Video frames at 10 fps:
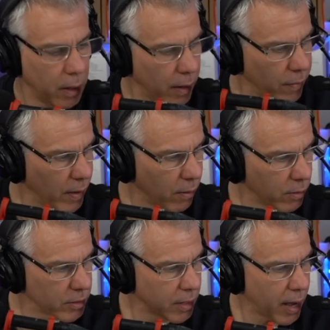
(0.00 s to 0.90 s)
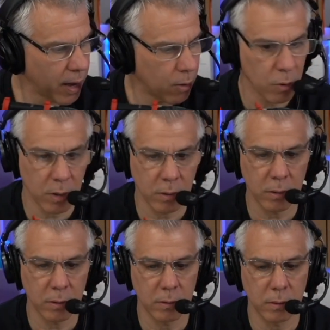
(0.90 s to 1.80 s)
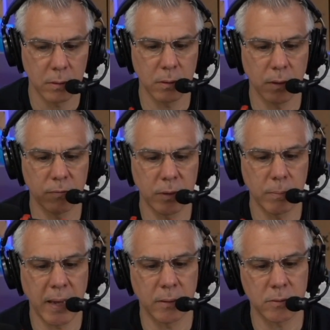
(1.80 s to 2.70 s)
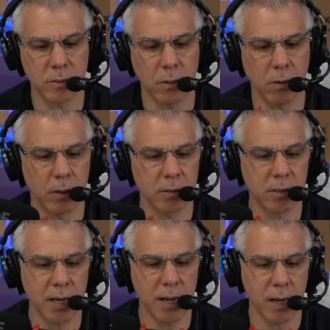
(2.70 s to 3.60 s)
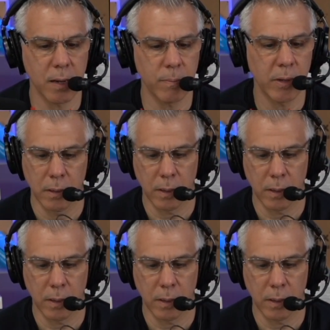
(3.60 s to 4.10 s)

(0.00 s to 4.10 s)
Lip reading: And there is our lovely mount on top.